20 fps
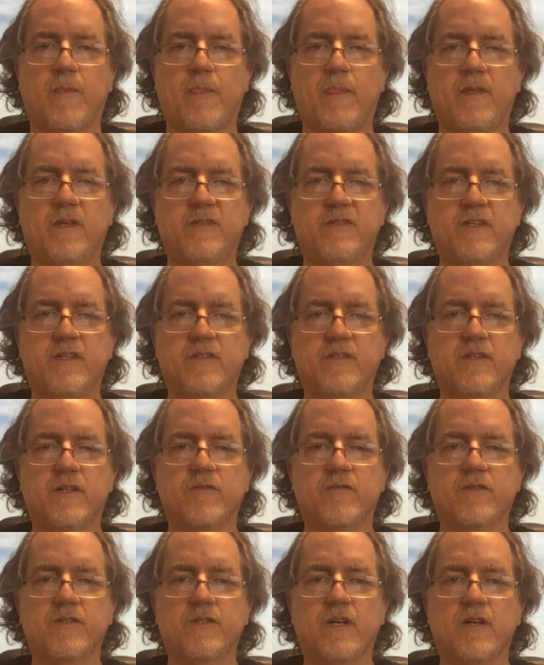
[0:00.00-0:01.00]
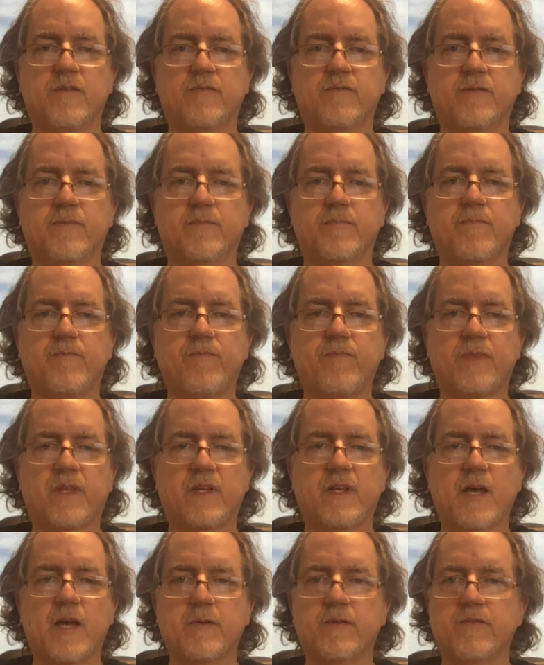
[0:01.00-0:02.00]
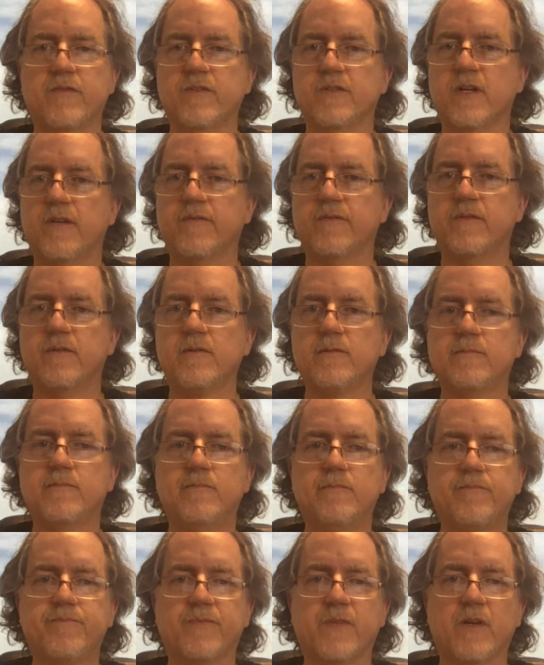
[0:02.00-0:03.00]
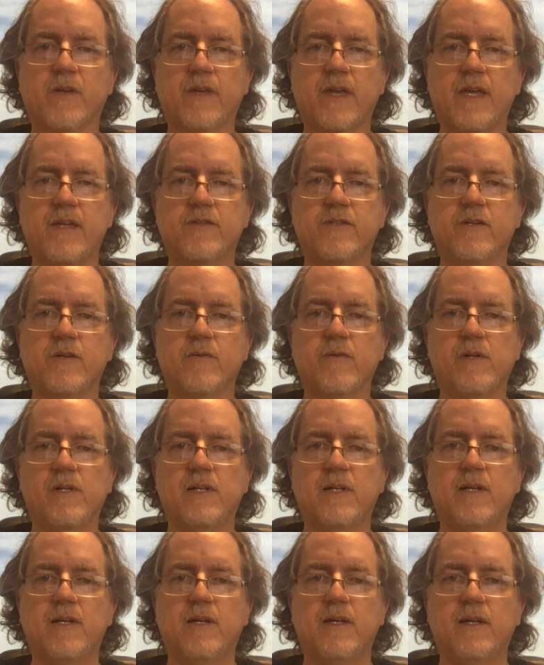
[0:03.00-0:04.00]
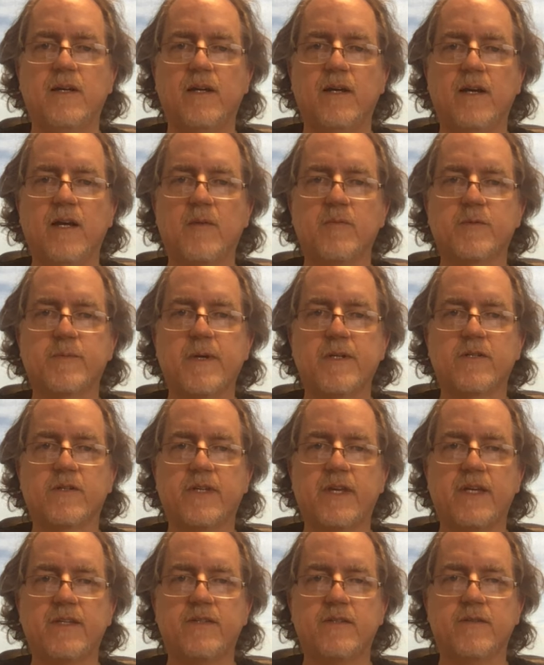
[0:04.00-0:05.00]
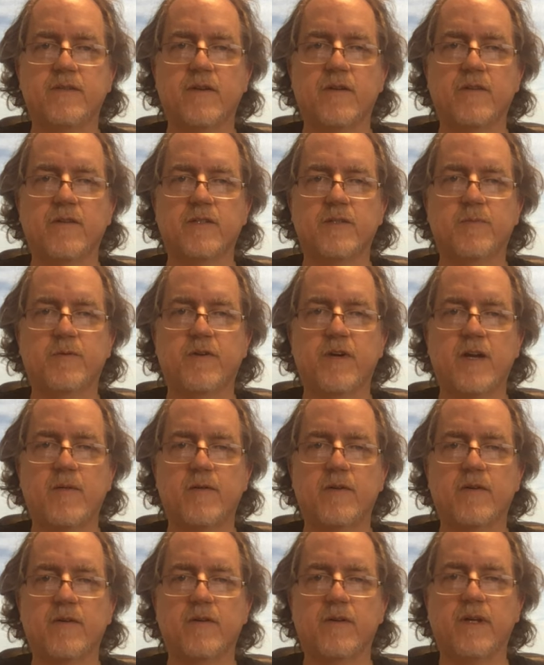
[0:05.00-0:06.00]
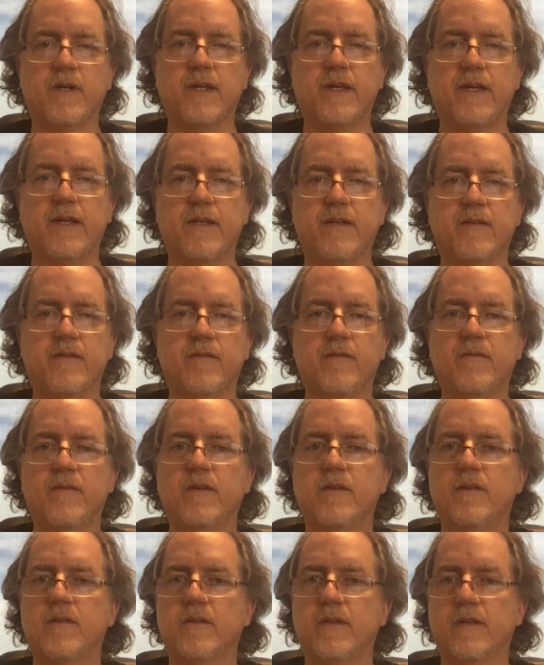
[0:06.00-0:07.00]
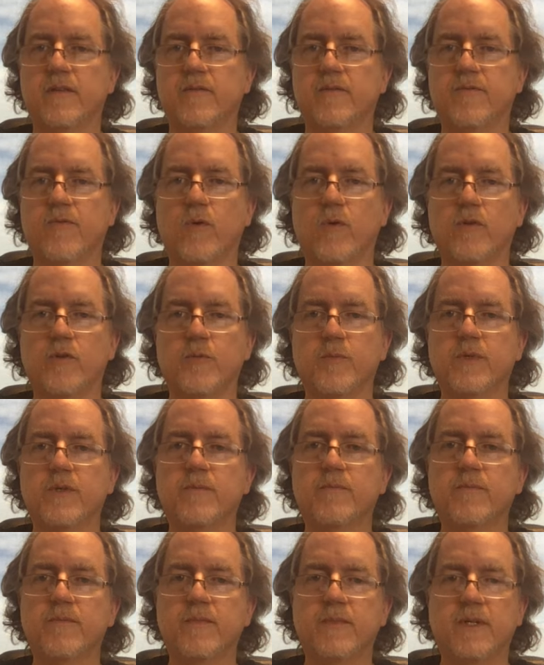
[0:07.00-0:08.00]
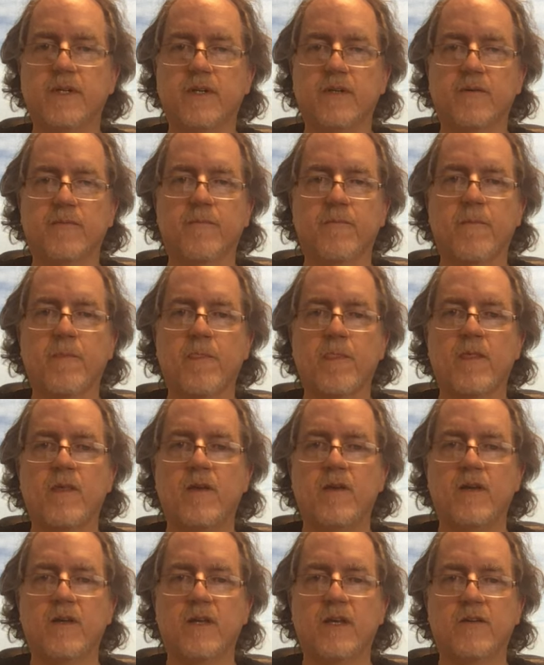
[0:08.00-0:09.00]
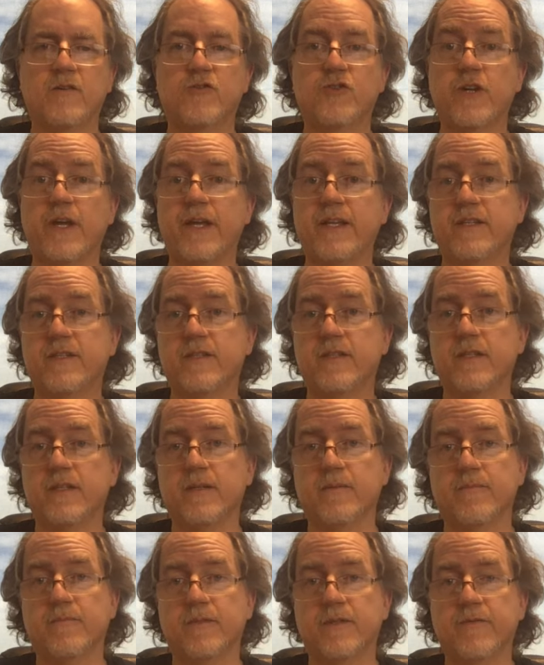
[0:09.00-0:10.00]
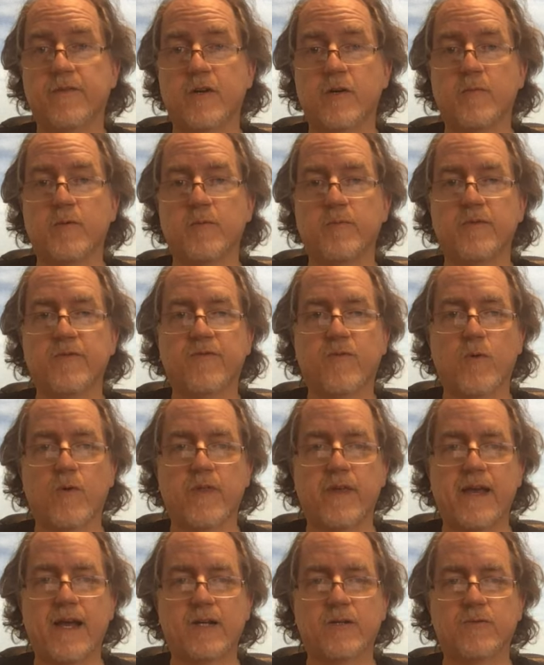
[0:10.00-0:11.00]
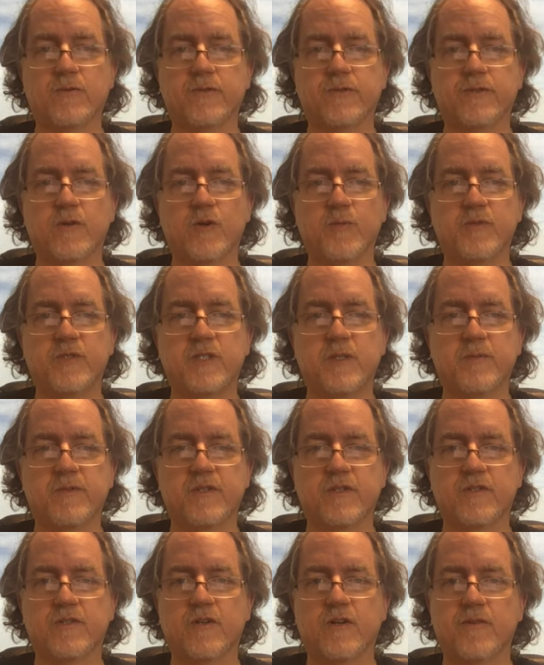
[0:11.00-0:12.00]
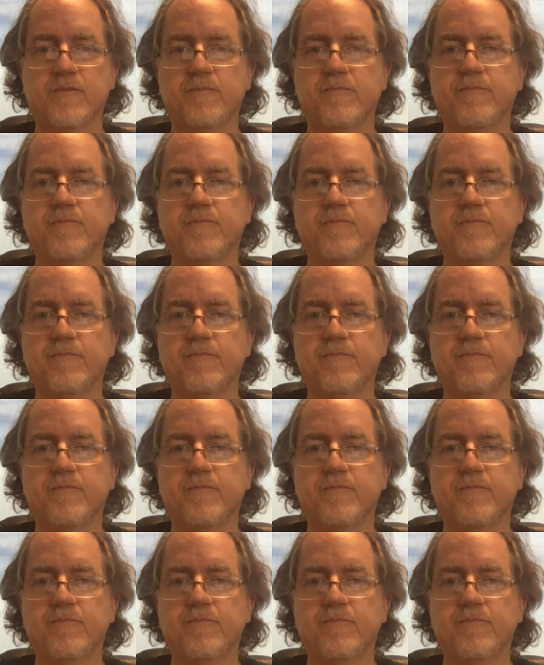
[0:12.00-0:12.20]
It says it's unresolved, cannot be resolved. Okay, so special cases are this parameter and like the for loop here creates the variable before the actual scope seems to start.